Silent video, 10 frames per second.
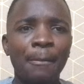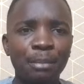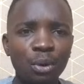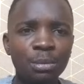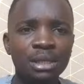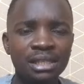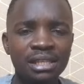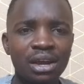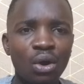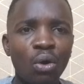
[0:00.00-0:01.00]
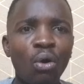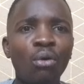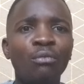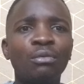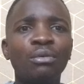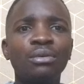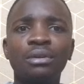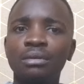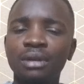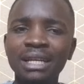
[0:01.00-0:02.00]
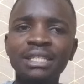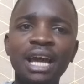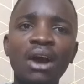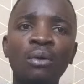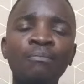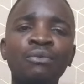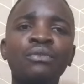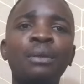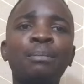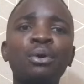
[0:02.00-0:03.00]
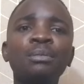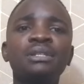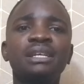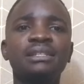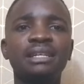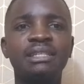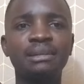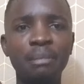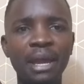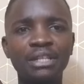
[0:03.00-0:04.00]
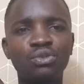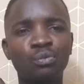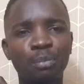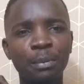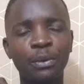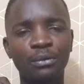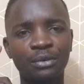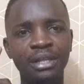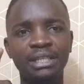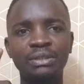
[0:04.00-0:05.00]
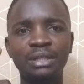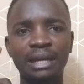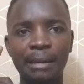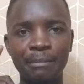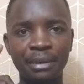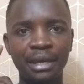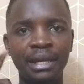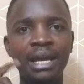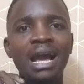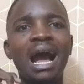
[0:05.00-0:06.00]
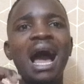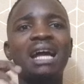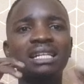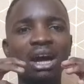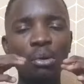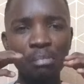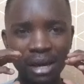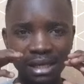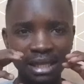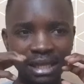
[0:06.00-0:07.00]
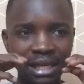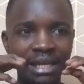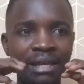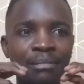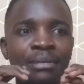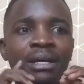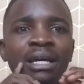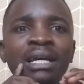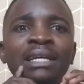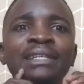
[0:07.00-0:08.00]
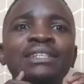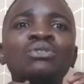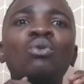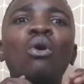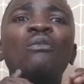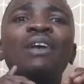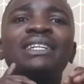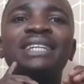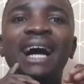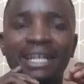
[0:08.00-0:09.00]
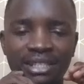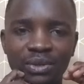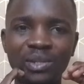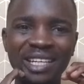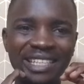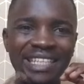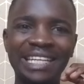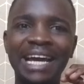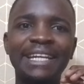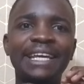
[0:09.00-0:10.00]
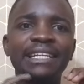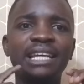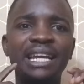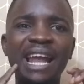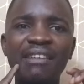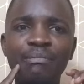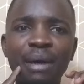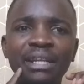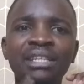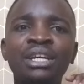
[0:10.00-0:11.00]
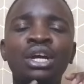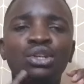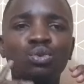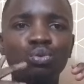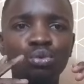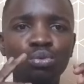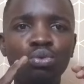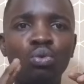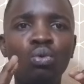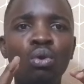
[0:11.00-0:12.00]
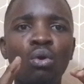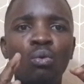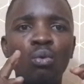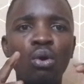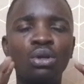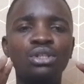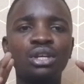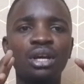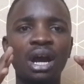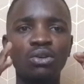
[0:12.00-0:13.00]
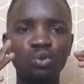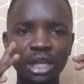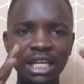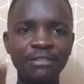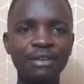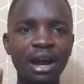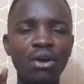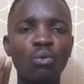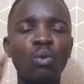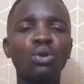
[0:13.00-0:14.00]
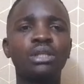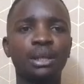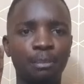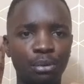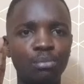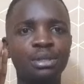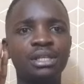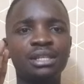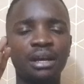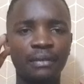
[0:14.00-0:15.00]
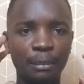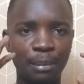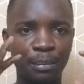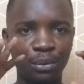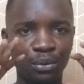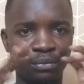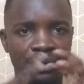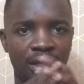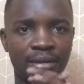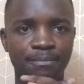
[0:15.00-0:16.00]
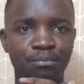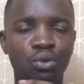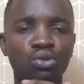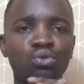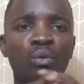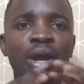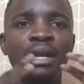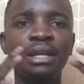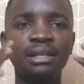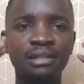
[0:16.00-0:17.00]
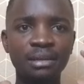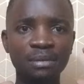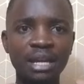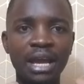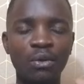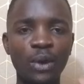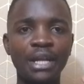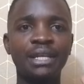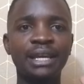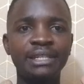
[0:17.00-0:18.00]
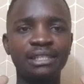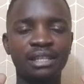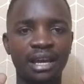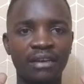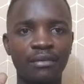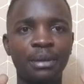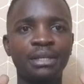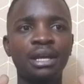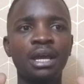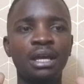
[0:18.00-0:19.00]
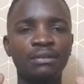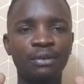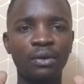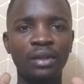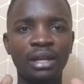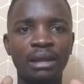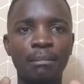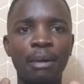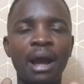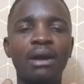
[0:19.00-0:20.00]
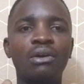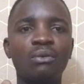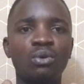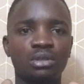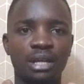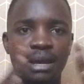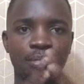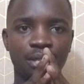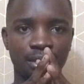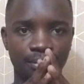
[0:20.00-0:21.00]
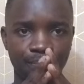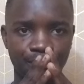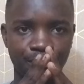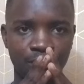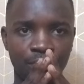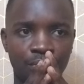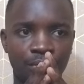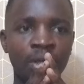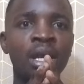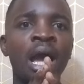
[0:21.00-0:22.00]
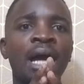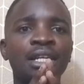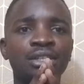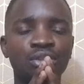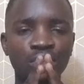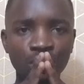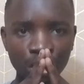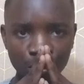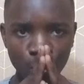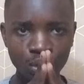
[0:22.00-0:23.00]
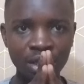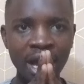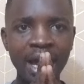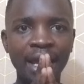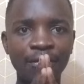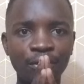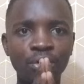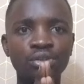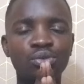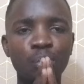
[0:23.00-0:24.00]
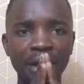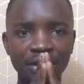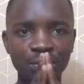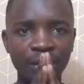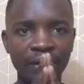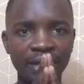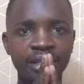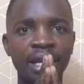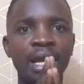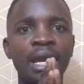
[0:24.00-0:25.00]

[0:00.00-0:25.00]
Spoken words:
a promise of right now, the promises that he made to people of Kenya during campaign are now making him to overtax so that he can get enough money to do what, to deliver what he promised the people of Kenya. Because when he got in the government, he found that the bank was empty. And it was her effort to make sure that